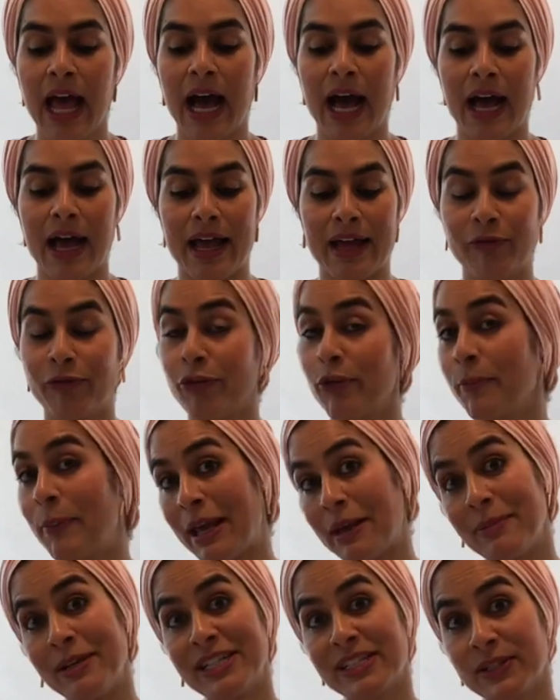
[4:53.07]
And for
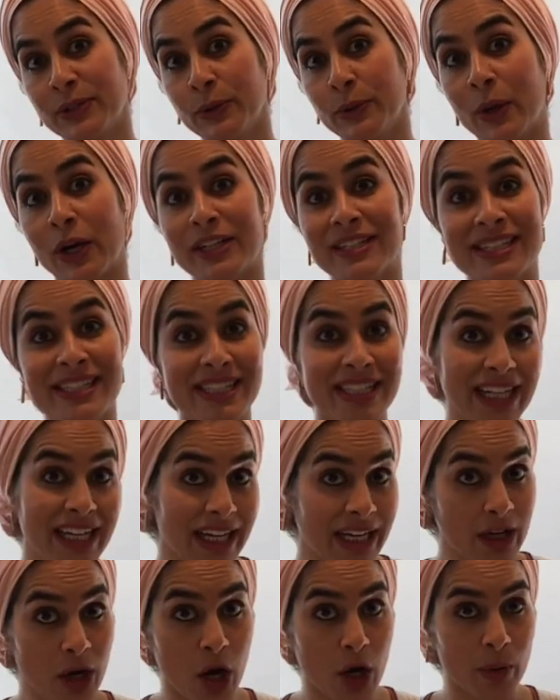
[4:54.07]
babies who are
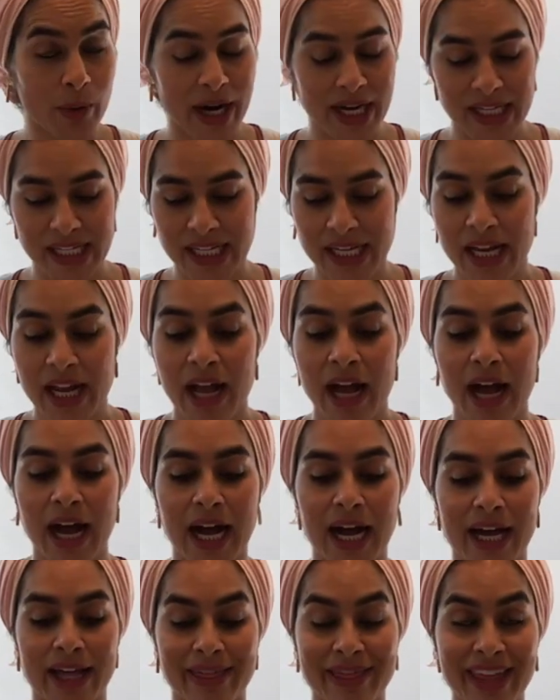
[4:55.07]
sitting already,
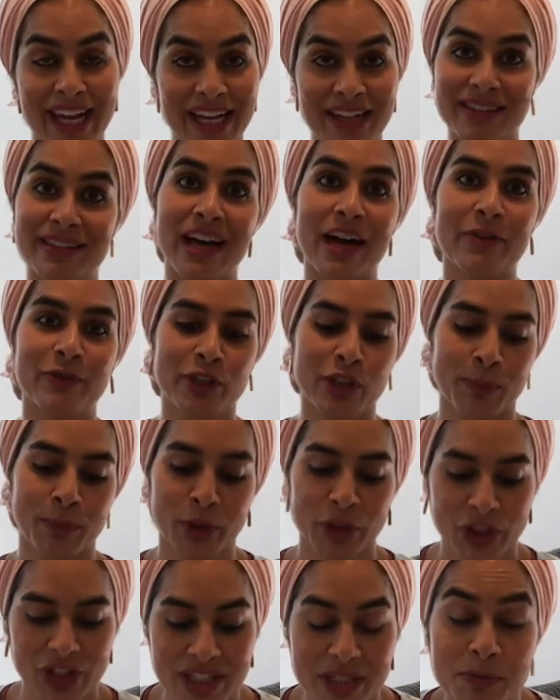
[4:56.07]
they love to
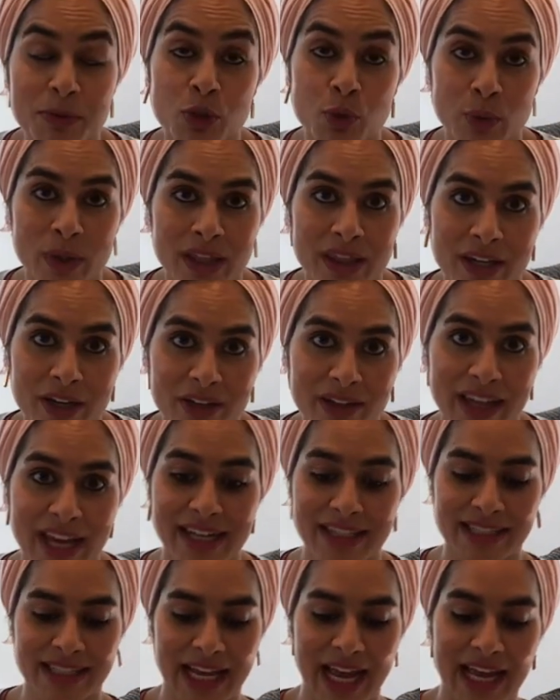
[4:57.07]
put this between their
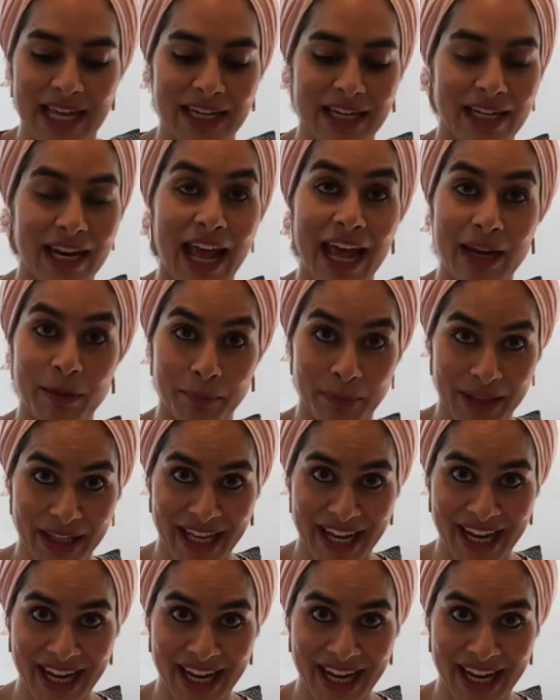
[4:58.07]
legs and play.